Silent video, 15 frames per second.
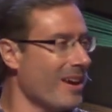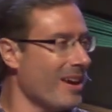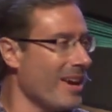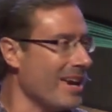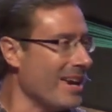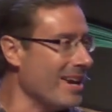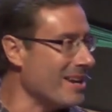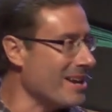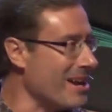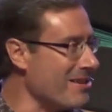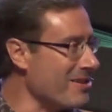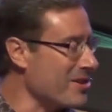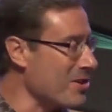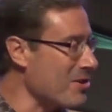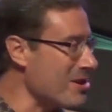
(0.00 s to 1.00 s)
And I'd
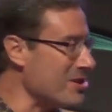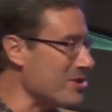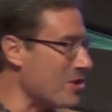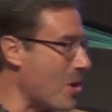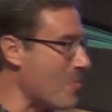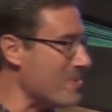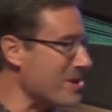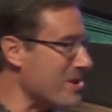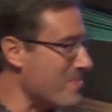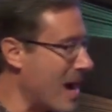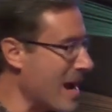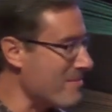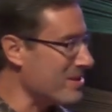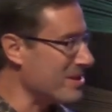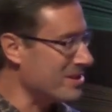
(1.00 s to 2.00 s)
encourage you to open your
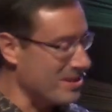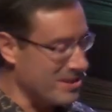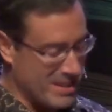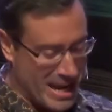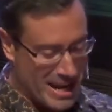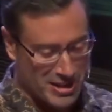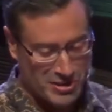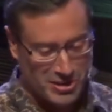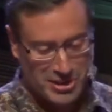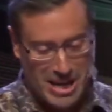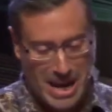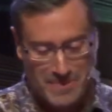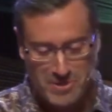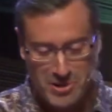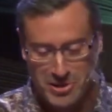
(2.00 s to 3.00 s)
Bibles to Daniel
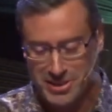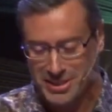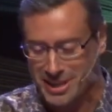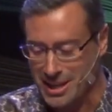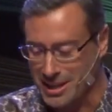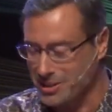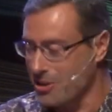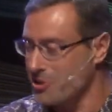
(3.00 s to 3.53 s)
chapter 6.